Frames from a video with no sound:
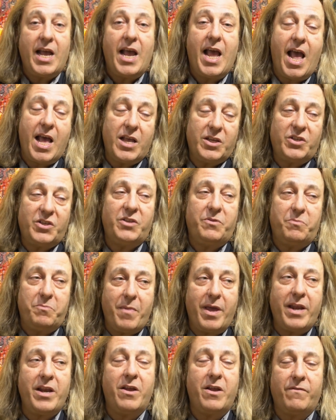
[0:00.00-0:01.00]
as
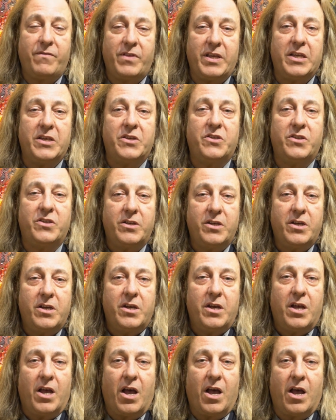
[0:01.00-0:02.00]
many of these
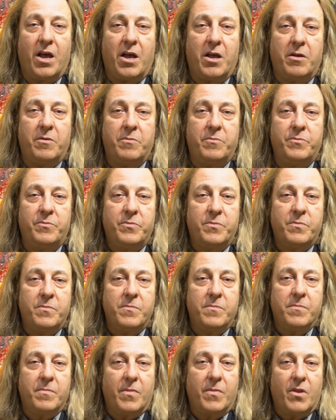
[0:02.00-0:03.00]
um,
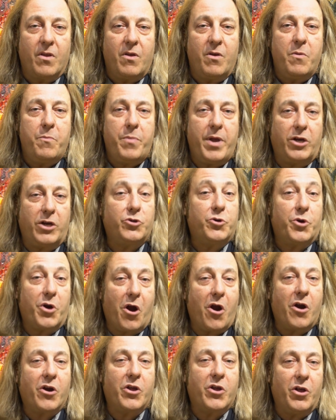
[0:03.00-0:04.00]

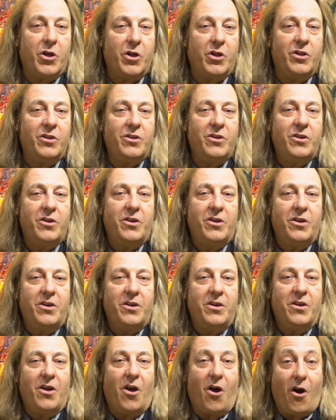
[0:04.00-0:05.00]
patriarchal
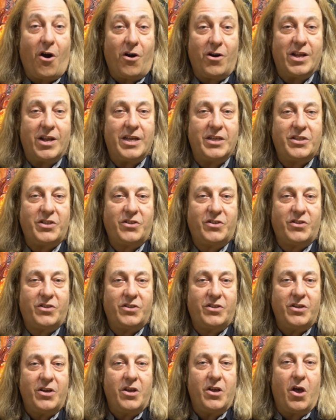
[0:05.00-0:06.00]
artists
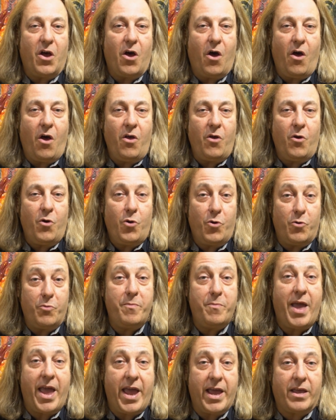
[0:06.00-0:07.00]
uh, who
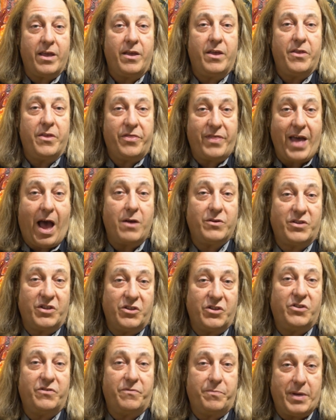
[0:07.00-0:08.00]
make
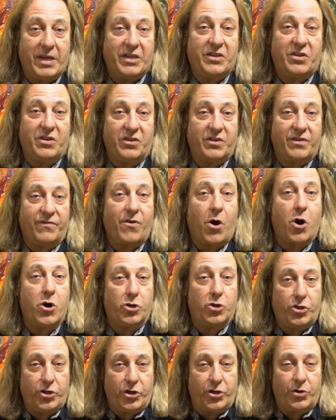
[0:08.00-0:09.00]
thousands of pieces of
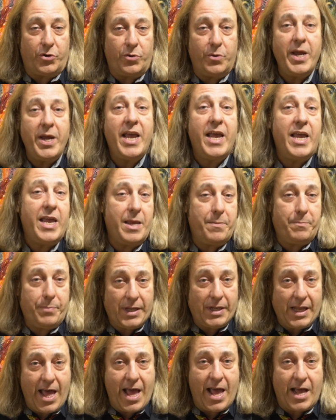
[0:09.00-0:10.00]
art do, he
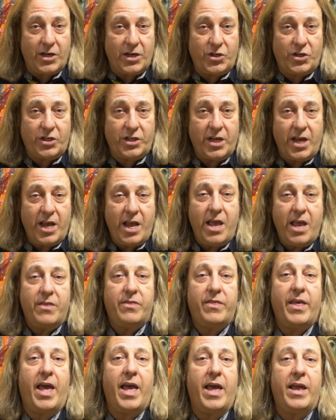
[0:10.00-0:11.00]
pledged
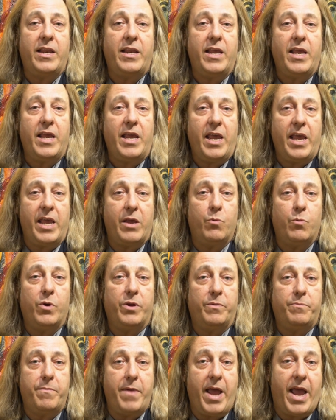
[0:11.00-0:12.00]
that he
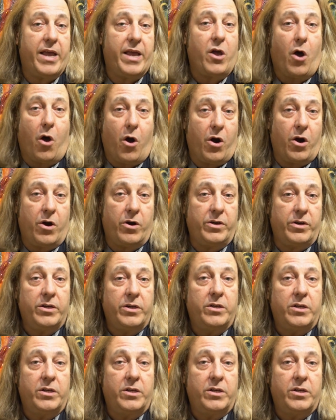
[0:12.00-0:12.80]
would make art